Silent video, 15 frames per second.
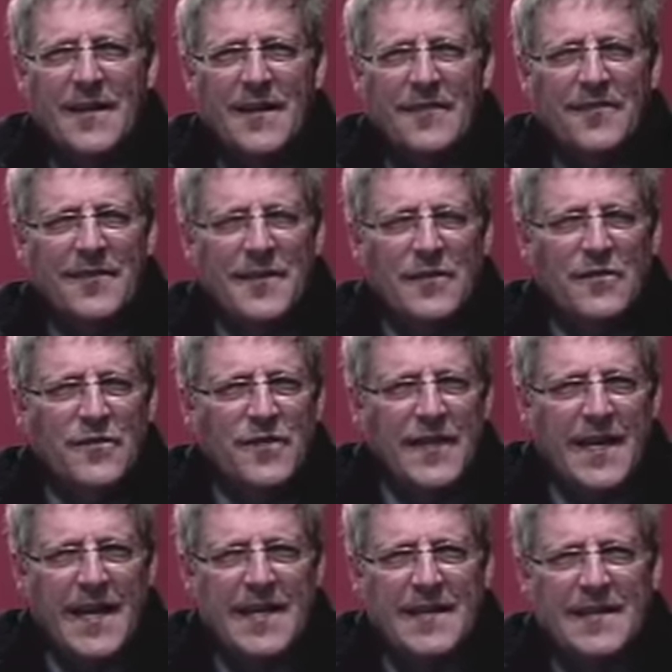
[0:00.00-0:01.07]
Skills
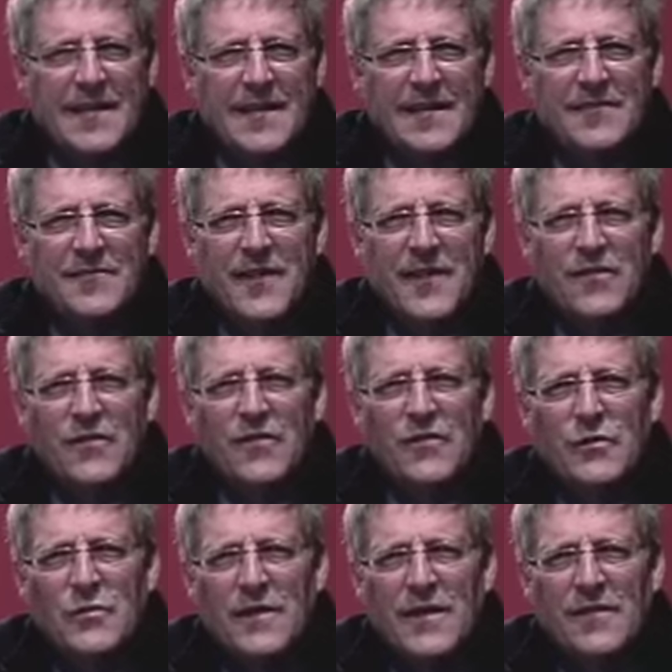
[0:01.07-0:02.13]
Canada takes
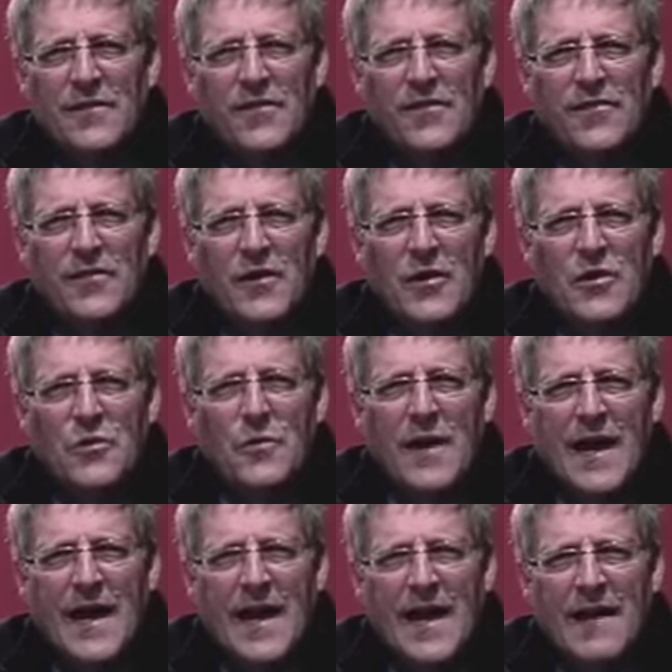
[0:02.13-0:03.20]
students who
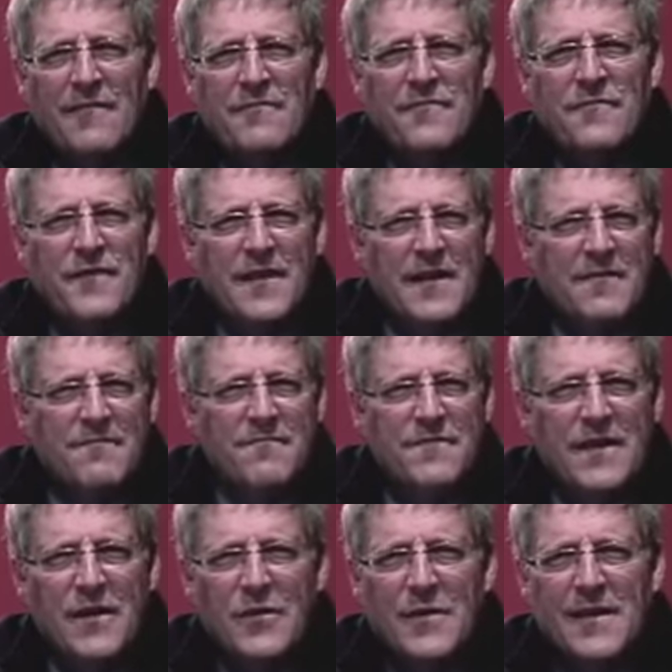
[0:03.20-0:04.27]
have
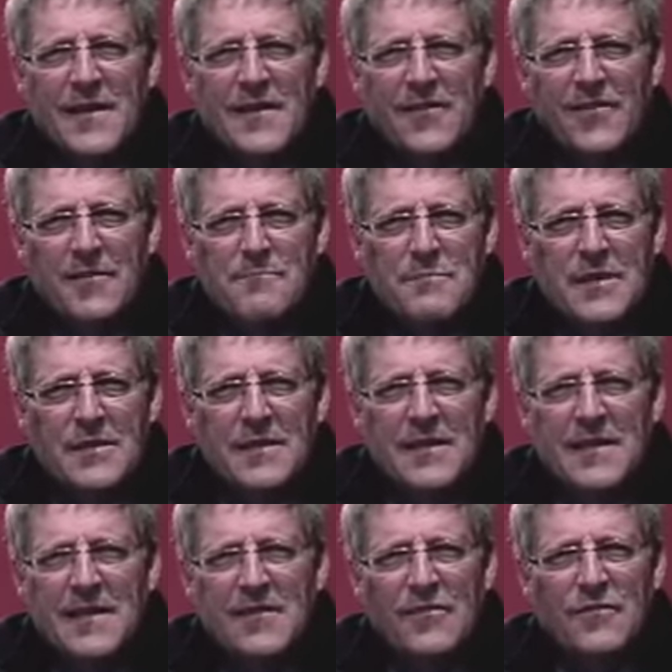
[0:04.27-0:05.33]
various
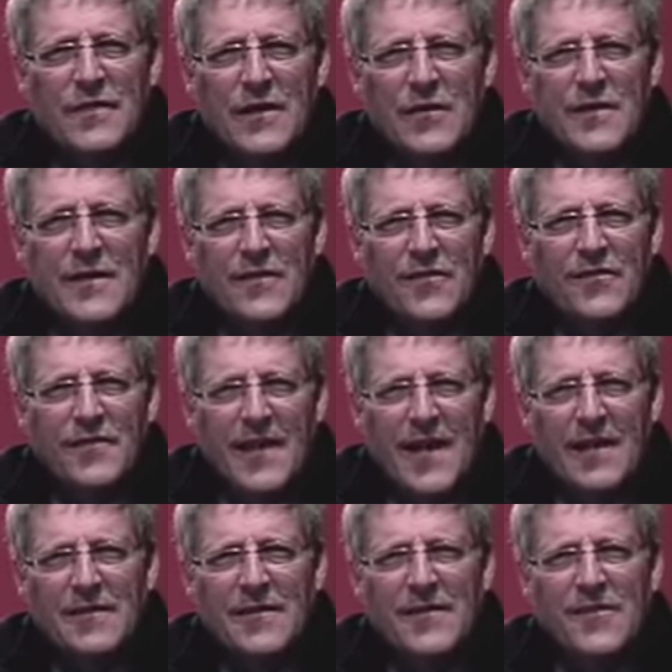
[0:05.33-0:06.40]
abilities, various
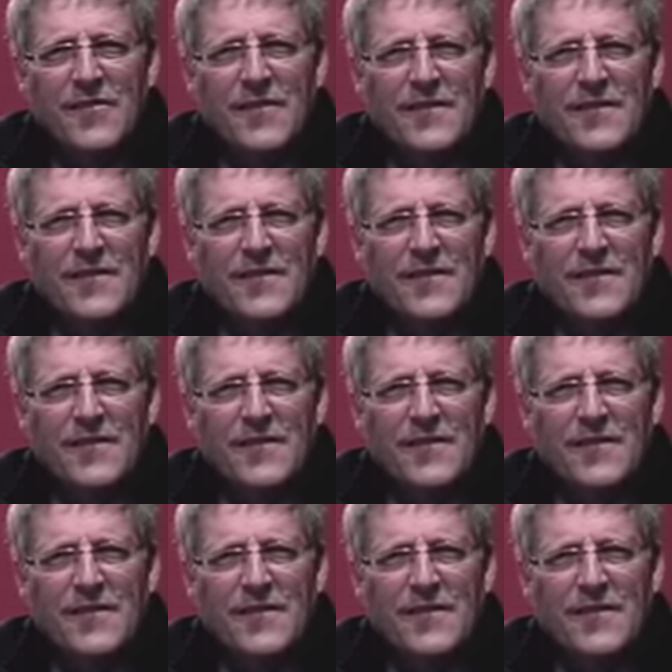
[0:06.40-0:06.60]
talents